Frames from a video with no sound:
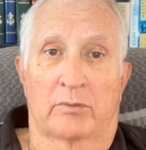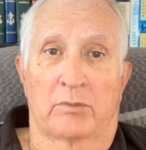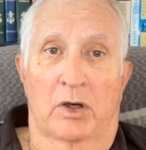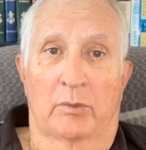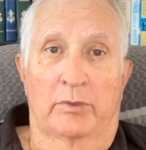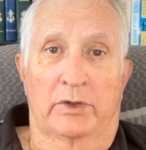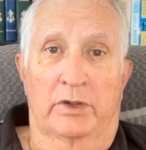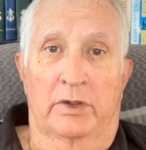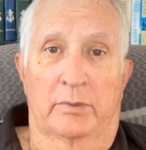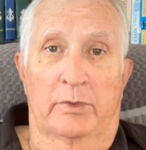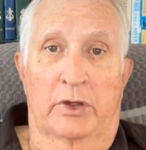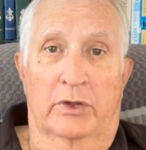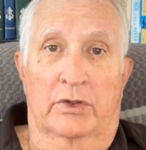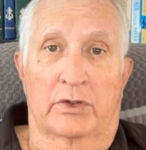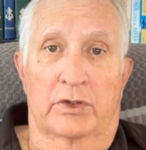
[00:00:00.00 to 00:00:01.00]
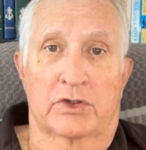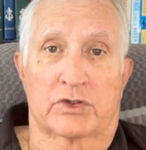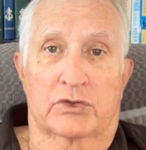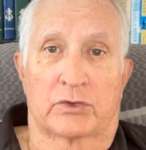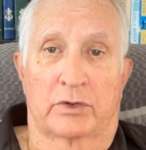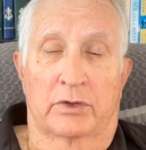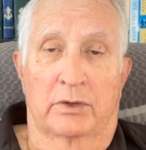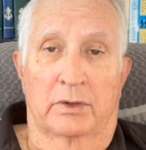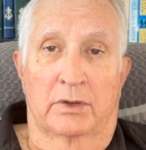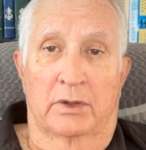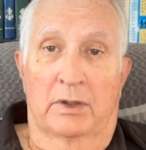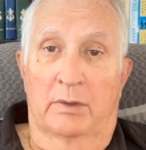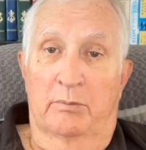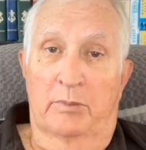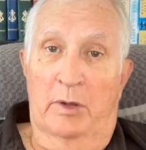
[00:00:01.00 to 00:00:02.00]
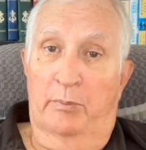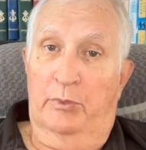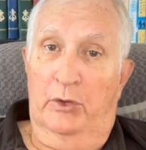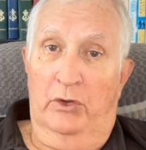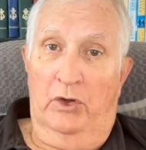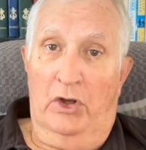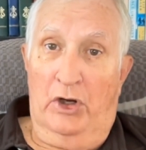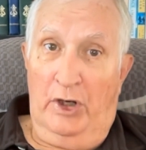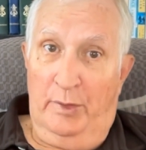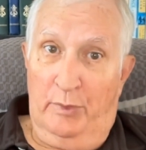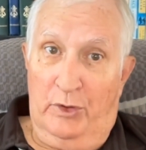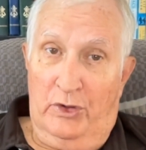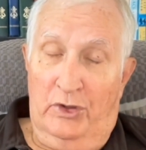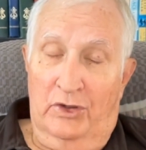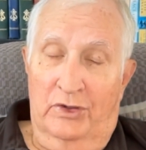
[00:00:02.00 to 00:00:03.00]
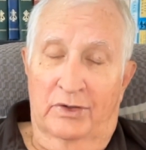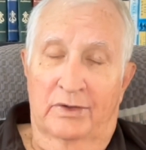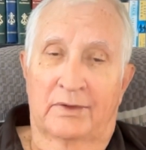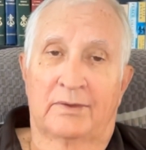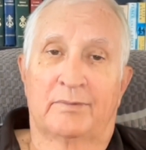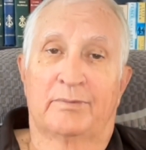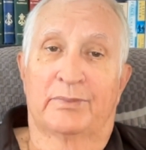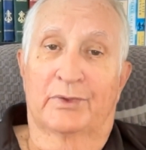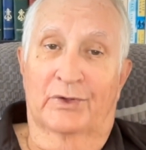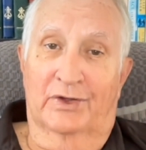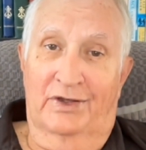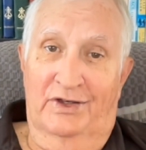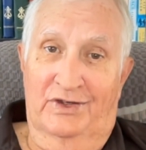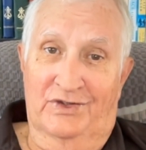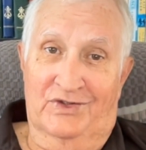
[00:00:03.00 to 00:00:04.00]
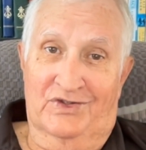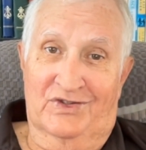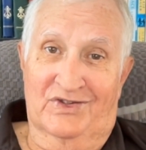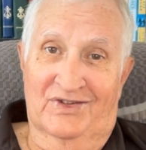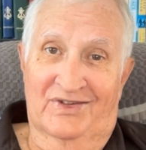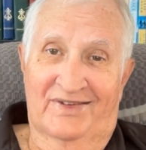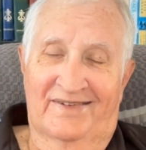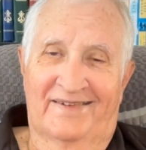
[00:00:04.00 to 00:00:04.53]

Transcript: moment in American history, but Pearl Harbor, please.